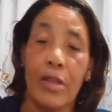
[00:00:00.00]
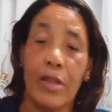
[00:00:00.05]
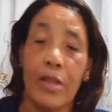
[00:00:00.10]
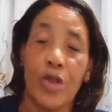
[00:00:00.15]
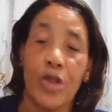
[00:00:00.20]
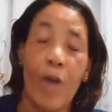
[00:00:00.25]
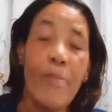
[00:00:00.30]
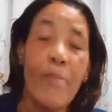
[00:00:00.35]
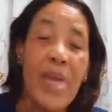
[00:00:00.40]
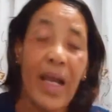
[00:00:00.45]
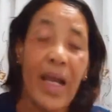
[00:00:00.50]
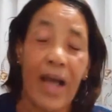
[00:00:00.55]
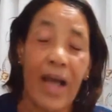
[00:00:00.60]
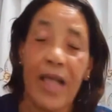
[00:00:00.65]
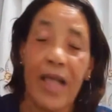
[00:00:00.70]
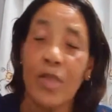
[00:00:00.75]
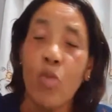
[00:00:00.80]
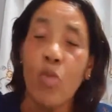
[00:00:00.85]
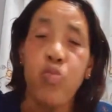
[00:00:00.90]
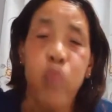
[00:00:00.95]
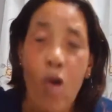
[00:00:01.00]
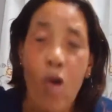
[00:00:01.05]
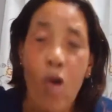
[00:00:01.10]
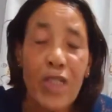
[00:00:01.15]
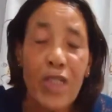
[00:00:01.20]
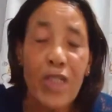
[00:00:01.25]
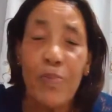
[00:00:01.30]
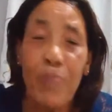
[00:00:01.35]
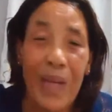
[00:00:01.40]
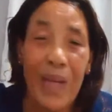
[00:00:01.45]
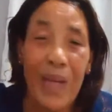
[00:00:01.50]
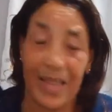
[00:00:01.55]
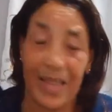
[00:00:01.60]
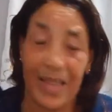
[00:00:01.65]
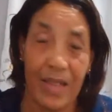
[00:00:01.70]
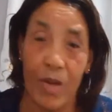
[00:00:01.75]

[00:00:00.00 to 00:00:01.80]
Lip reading: Jamaica is the worst place in the